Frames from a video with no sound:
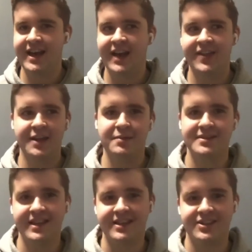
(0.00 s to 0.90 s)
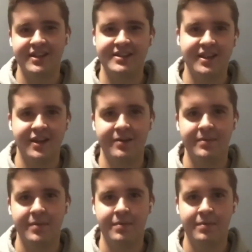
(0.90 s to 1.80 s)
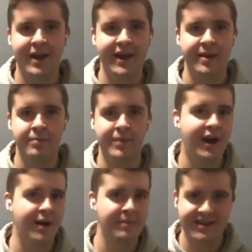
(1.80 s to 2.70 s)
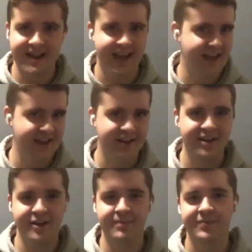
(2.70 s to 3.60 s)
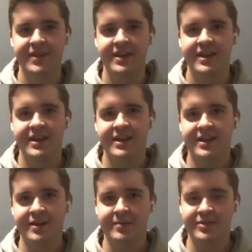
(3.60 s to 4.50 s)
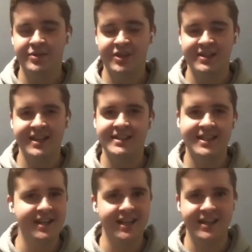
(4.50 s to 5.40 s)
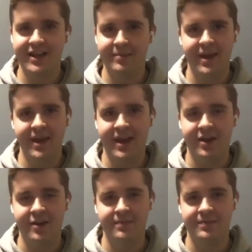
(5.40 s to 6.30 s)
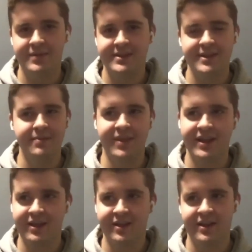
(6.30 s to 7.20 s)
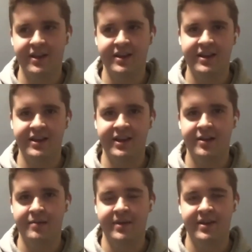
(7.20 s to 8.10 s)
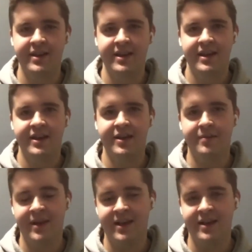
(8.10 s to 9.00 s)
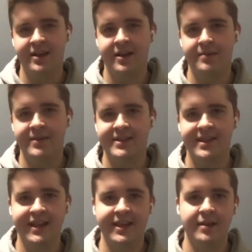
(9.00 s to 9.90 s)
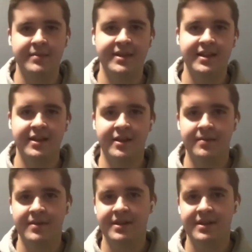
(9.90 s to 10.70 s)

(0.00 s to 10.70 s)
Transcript: think it was like just um my mom and dad um um, just like sending them um, something um, um, um, like um, um,